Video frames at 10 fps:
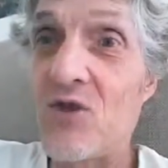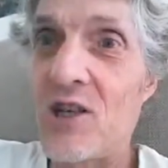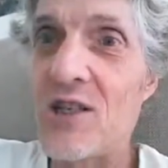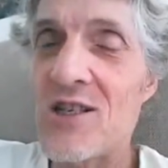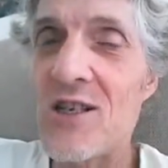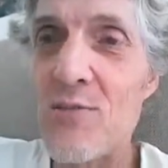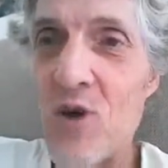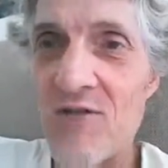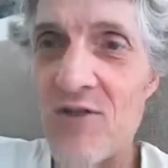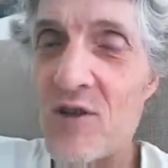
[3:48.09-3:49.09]
trying to sleep
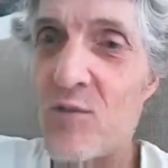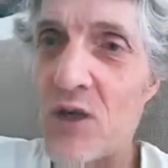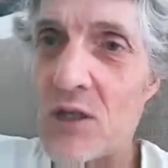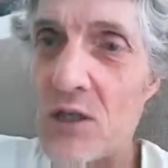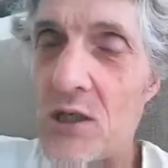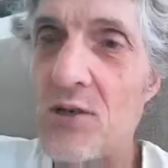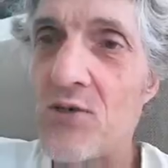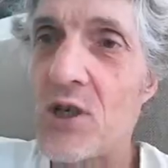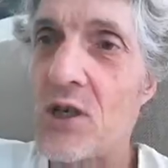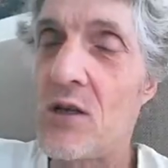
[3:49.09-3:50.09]
off the depression
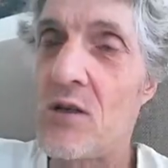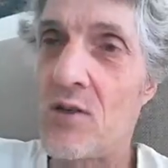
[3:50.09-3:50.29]
and drinking